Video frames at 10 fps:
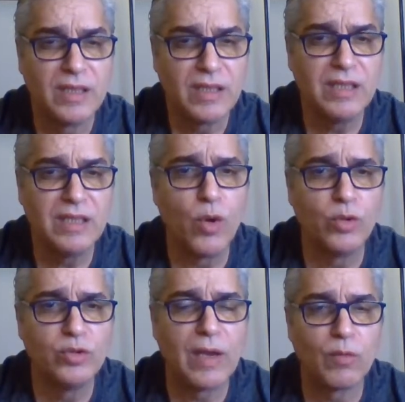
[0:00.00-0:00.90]
he
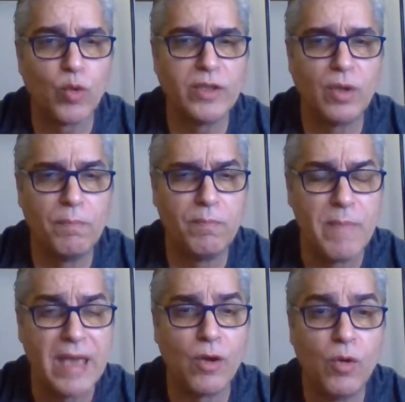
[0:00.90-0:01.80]
knows that Roy
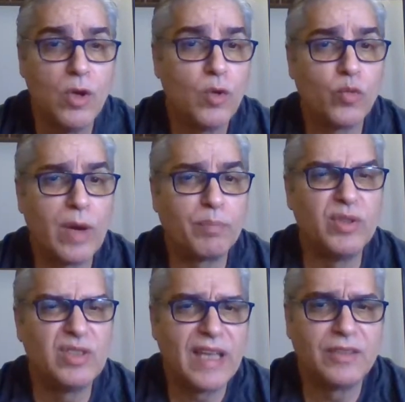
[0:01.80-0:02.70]
DeMeo
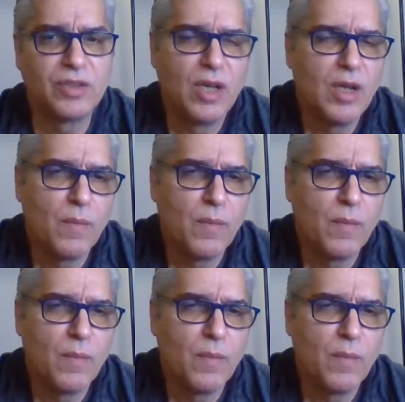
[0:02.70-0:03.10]
represents